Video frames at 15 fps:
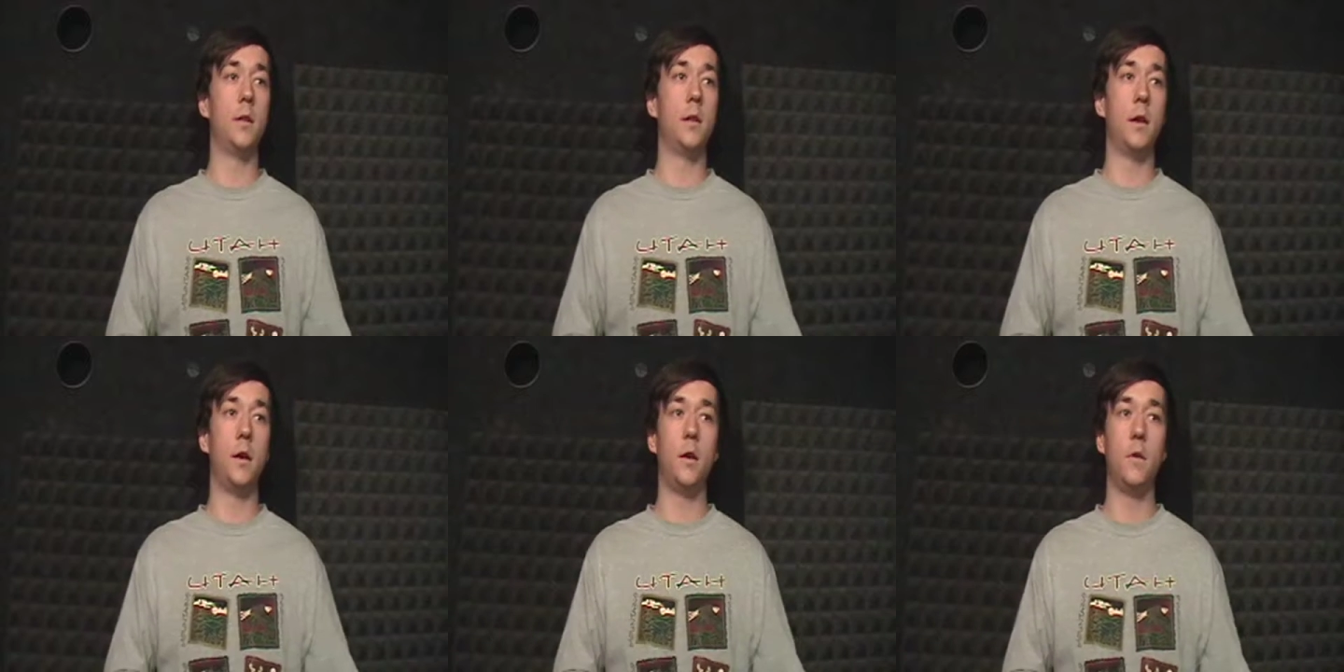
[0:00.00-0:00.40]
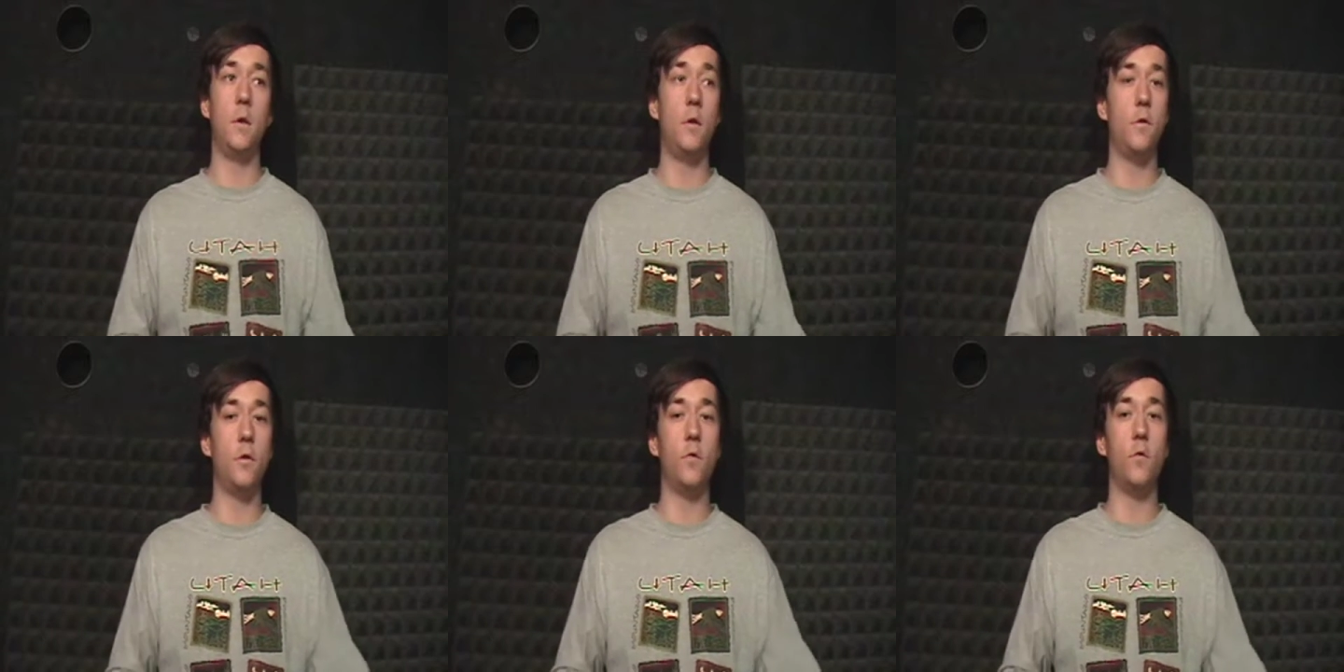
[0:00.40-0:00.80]
like
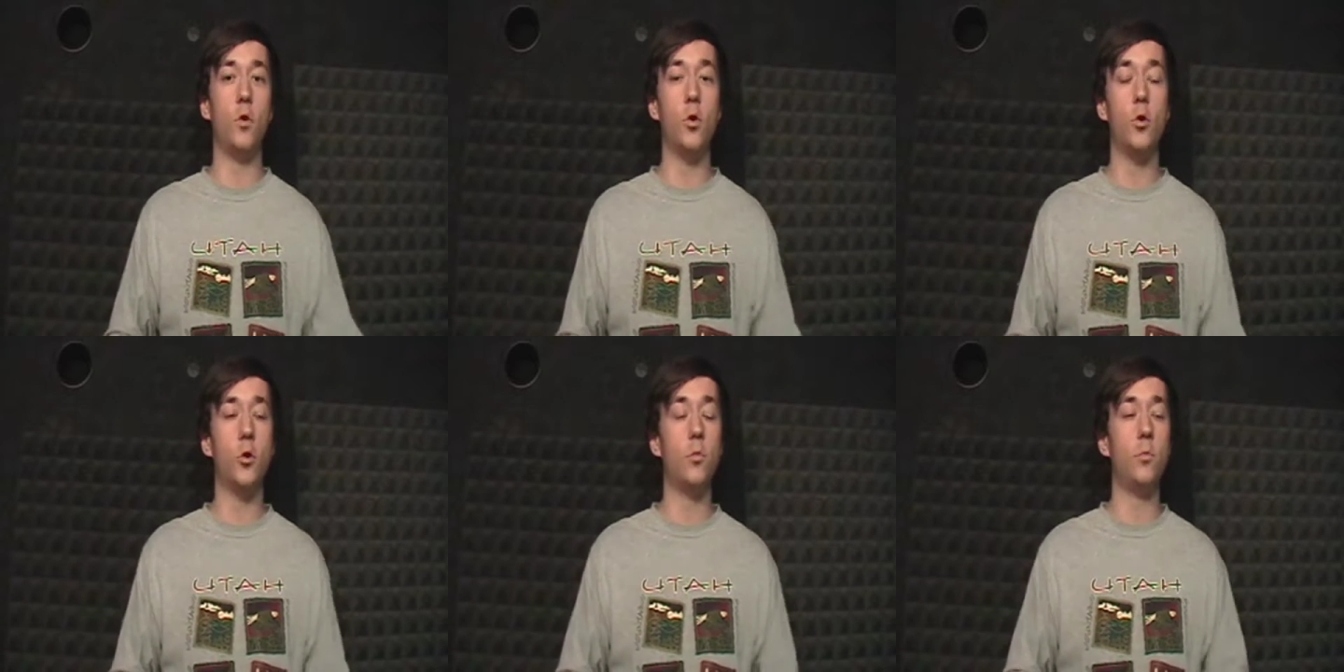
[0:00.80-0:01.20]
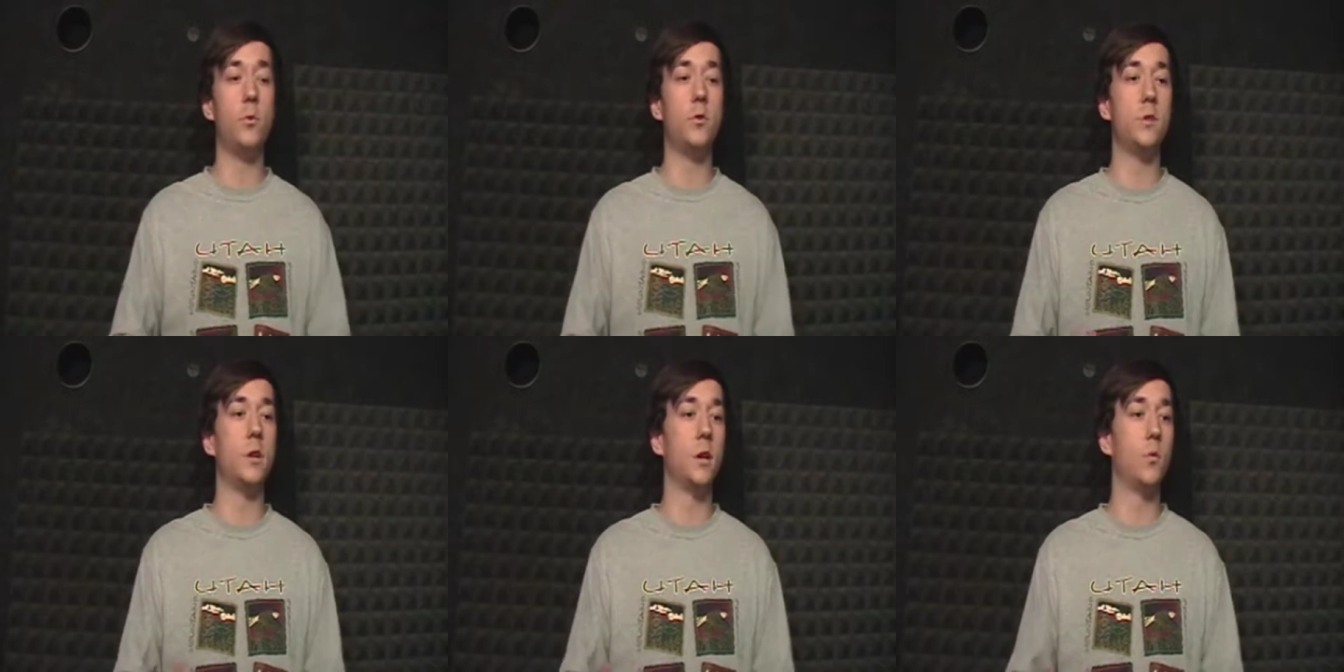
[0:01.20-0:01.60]
even vocal
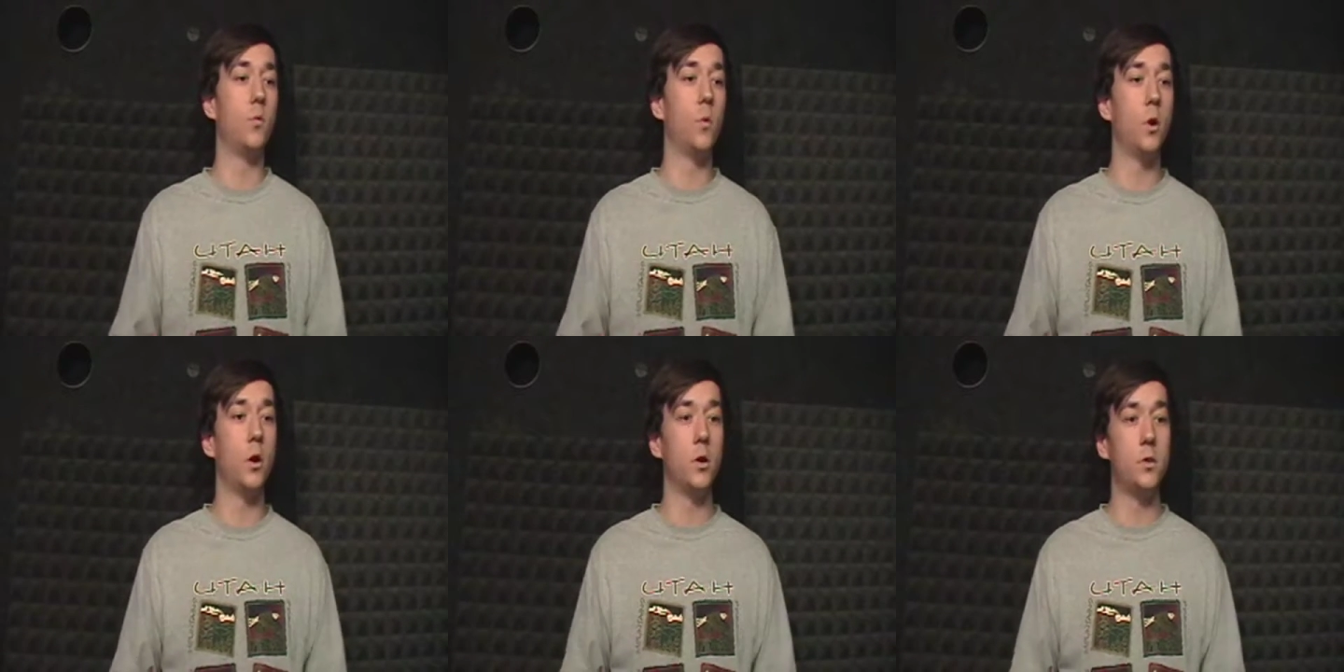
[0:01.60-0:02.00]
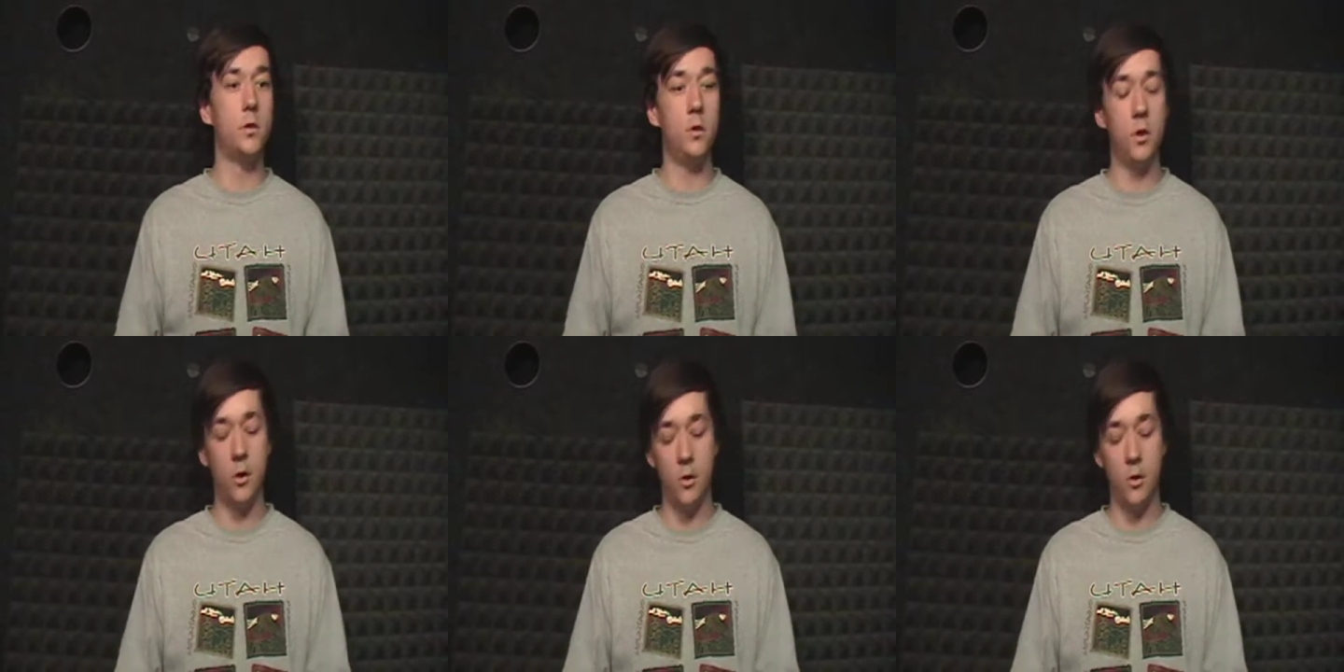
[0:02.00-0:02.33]
music and words.